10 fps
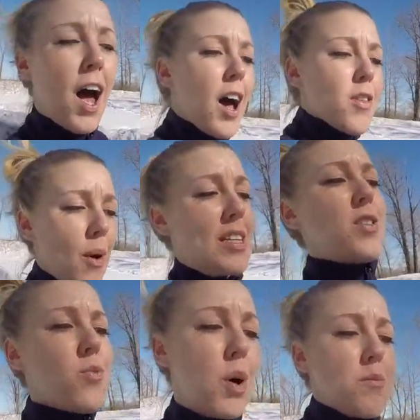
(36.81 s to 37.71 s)
otherwise
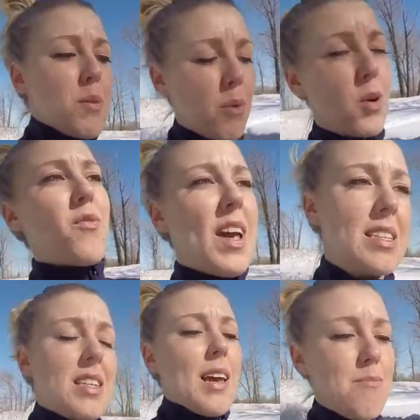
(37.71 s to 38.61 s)
you won't be
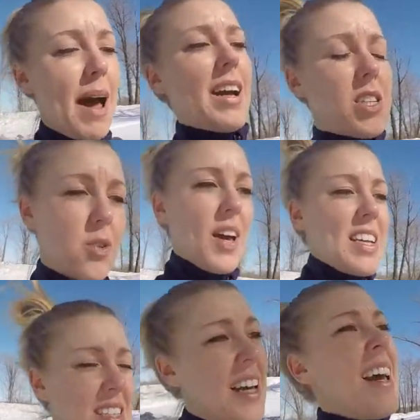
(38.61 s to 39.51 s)
motivated to get back to
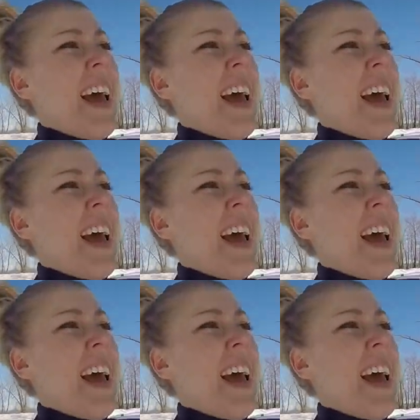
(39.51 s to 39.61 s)
it.